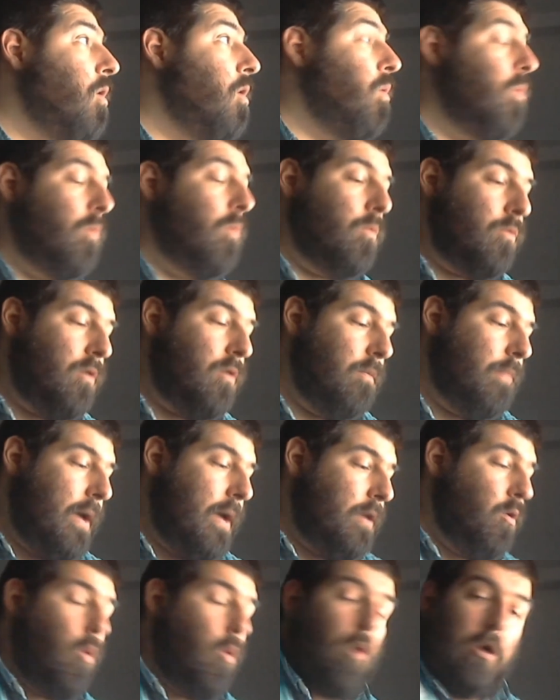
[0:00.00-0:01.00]
So
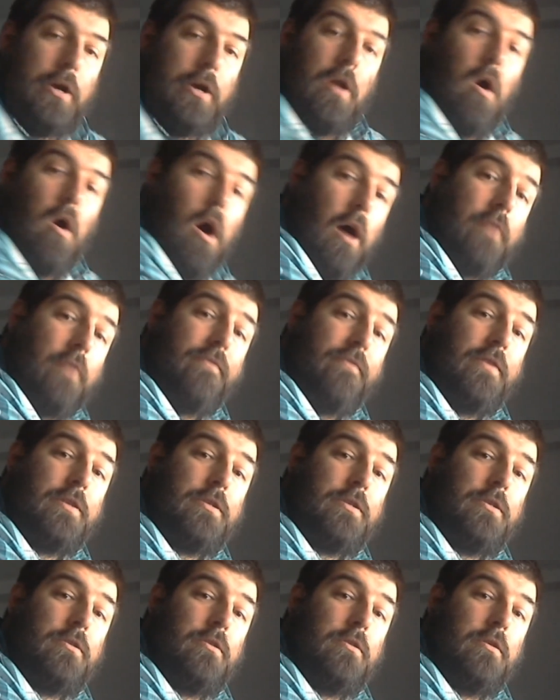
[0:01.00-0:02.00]
the men who are in
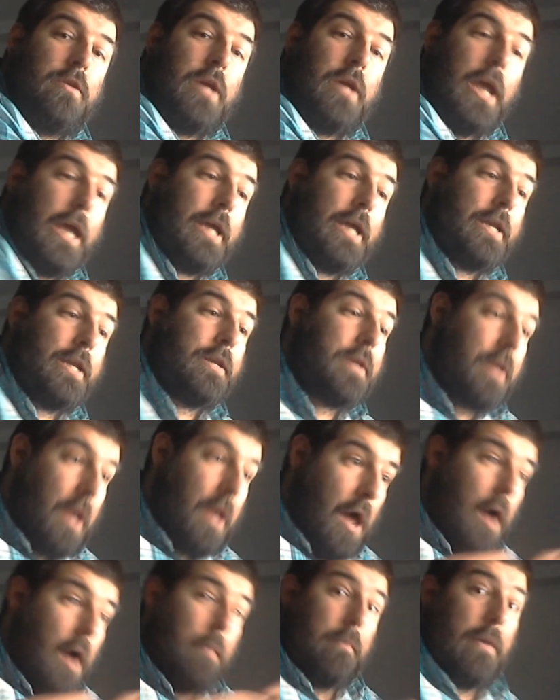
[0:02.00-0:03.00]
office
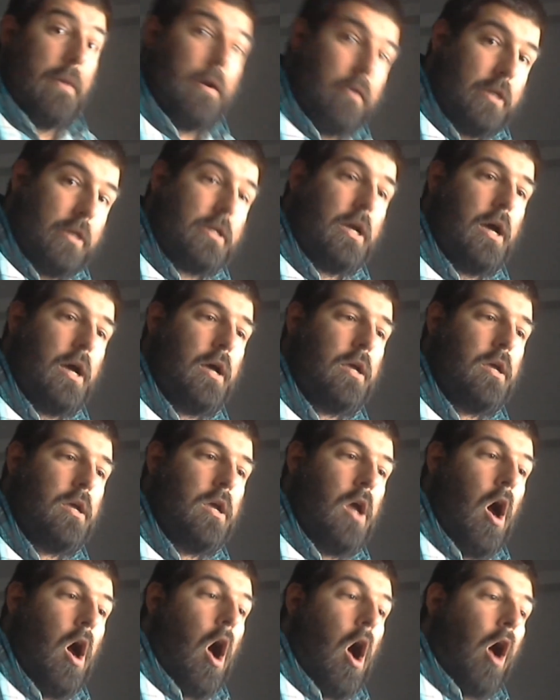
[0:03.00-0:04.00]
in
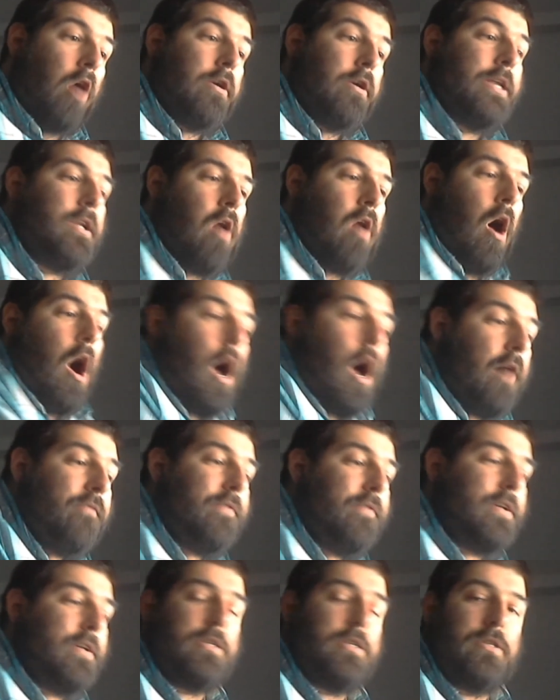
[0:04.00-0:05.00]
America are in
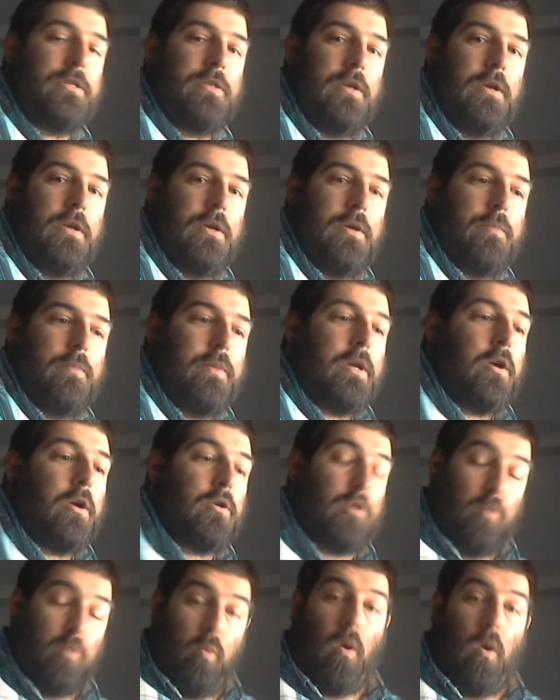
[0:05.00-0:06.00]
office
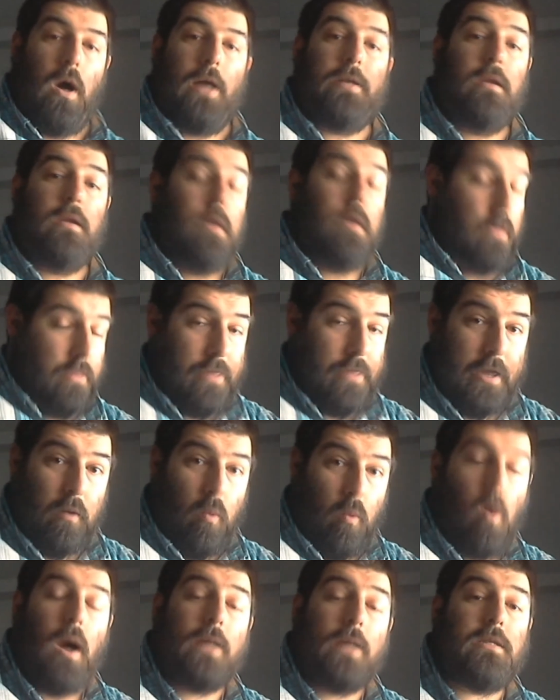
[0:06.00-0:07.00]
because one,
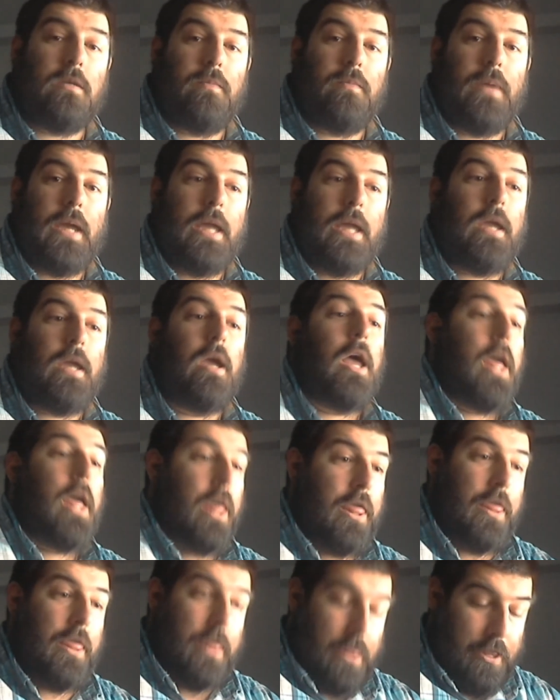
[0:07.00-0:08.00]
they want to be.
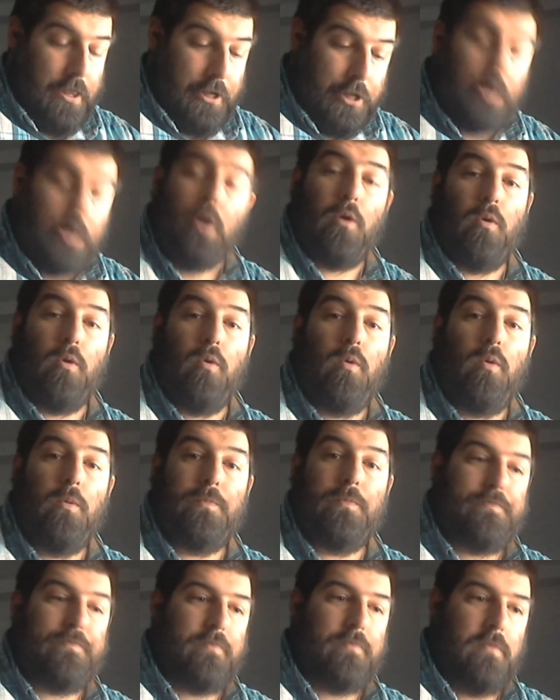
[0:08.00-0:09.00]

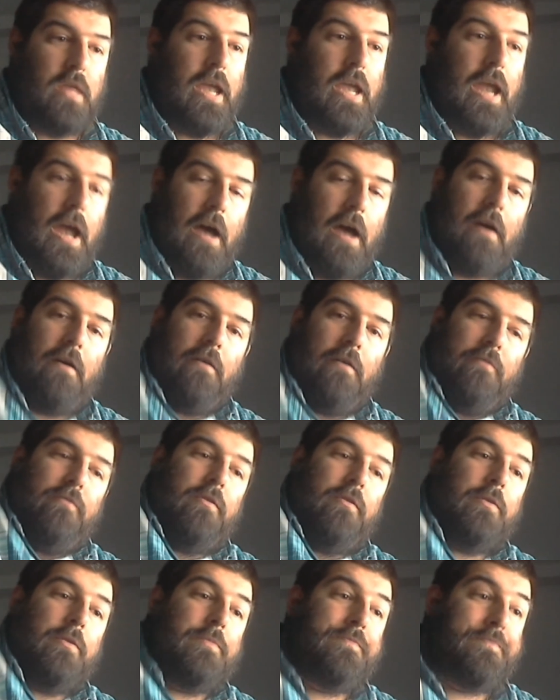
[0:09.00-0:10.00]
Two, they
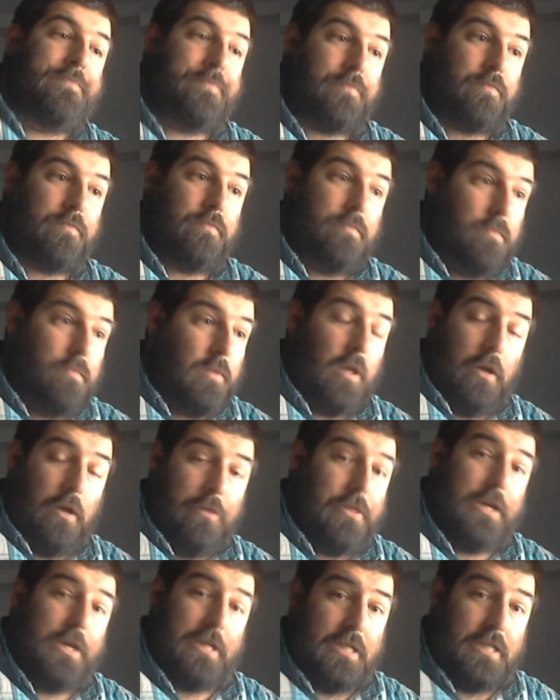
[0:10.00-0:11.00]
have
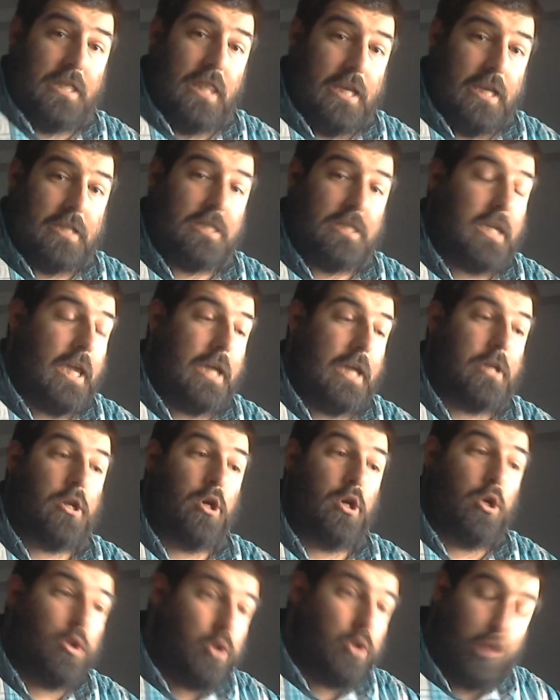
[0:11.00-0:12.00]
this thick
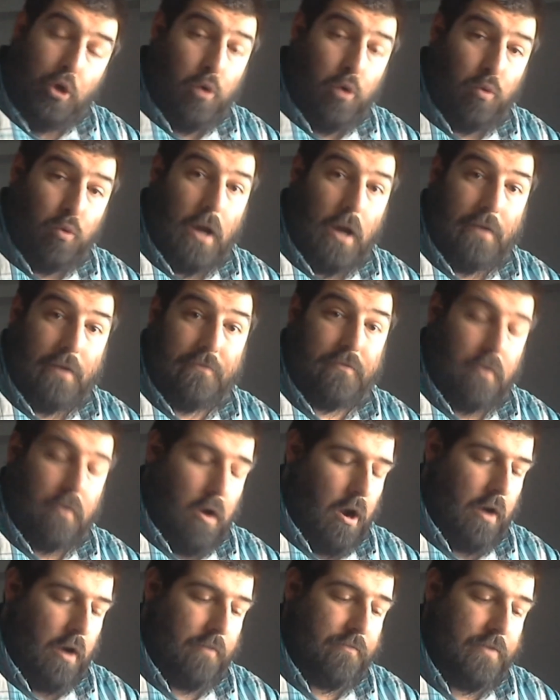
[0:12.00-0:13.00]
skin to
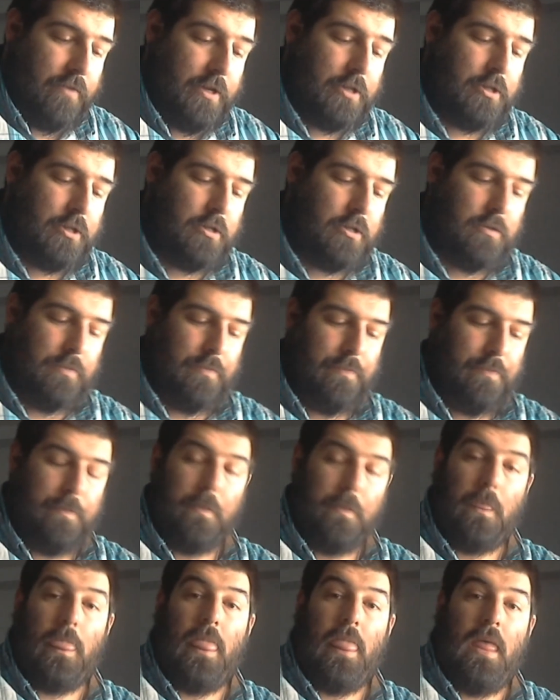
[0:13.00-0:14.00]
run for office.
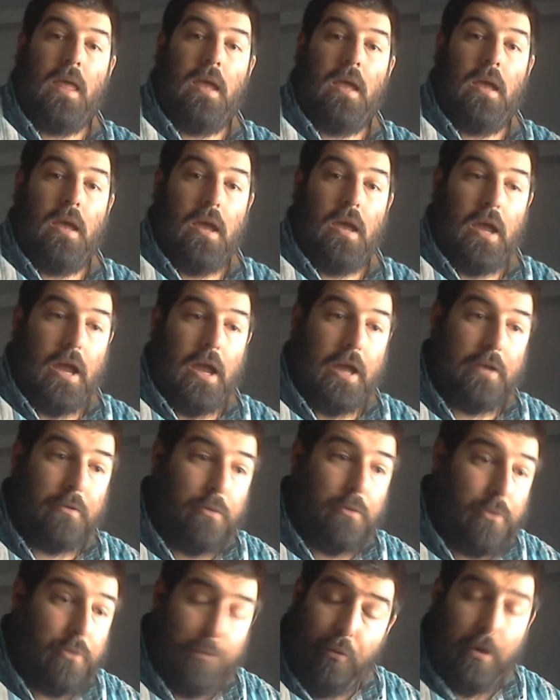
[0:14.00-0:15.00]

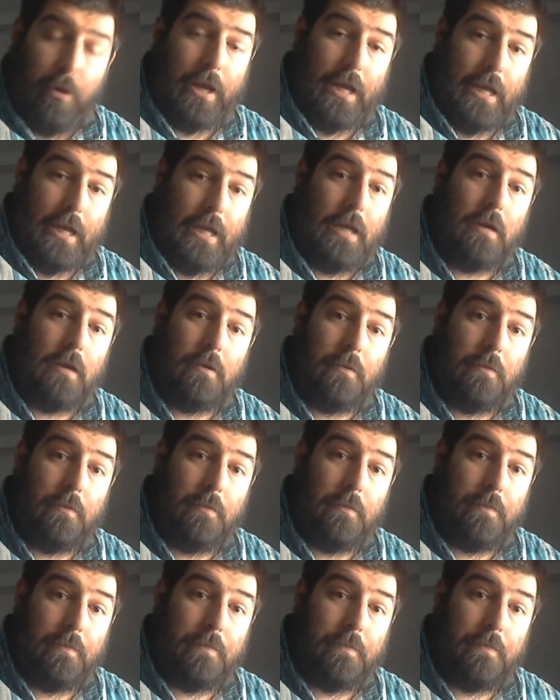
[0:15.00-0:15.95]
And three,